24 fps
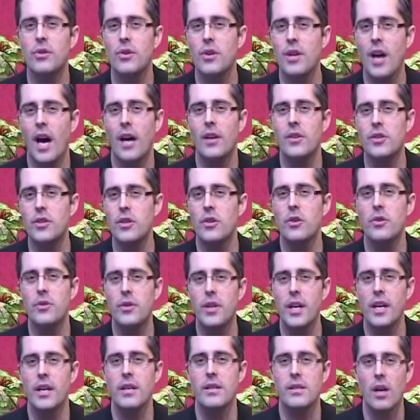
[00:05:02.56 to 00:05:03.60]
you do not do
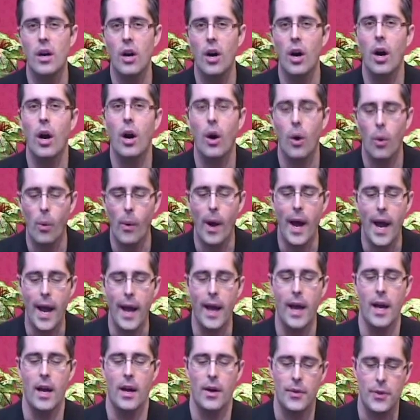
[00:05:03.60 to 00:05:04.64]
things her
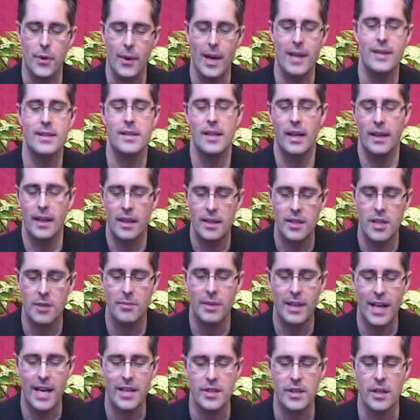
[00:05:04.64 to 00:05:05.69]
way. Threats and
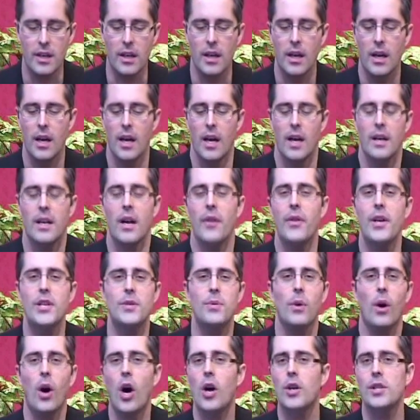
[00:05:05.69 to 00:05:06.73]
intimidation. Now,
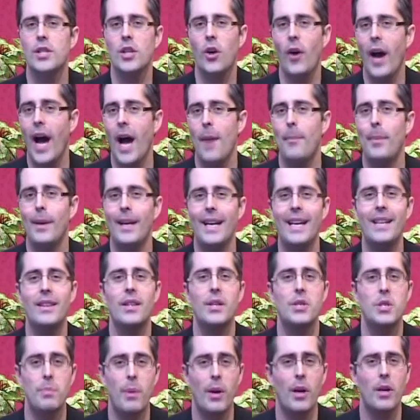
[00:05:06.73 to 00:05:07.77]
this will also happen
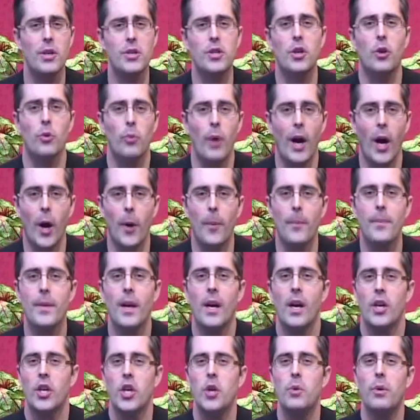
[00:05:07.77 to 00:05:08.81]
in the spiritual realm.
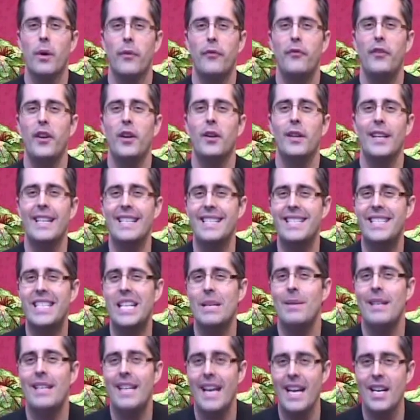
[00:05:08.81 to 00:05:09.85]
You will feel
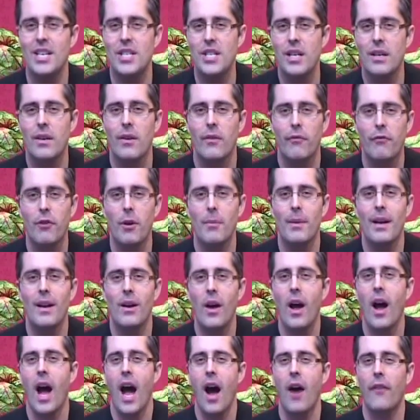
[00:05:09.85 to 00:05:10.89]
intimidation from
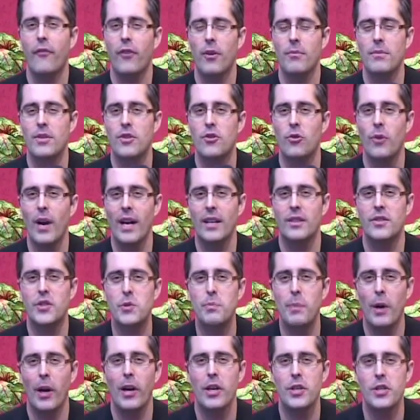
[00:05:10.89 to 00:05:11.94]
it, from a direct
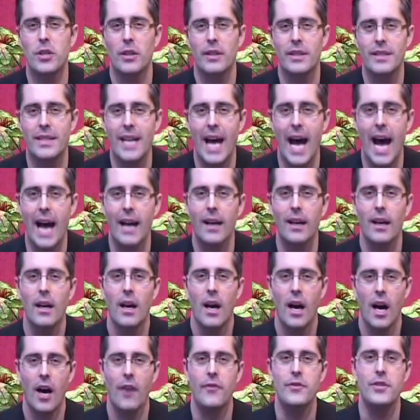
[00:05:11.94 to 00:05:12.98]
spiritual attack
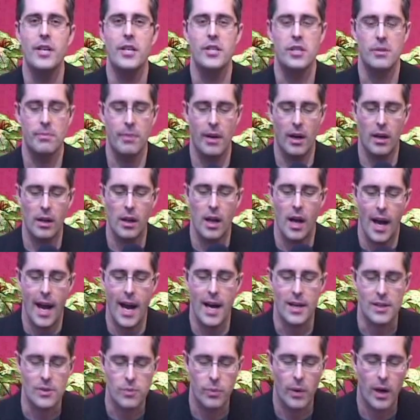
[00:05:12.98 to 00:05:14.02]
of Jezebel
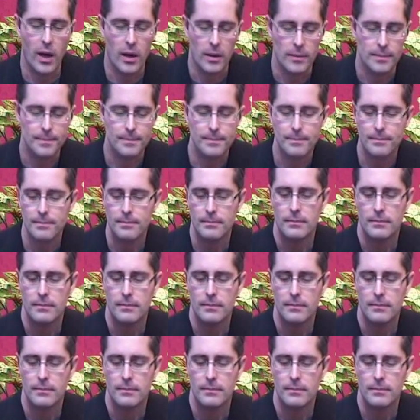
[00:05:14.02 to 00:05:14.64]
as well.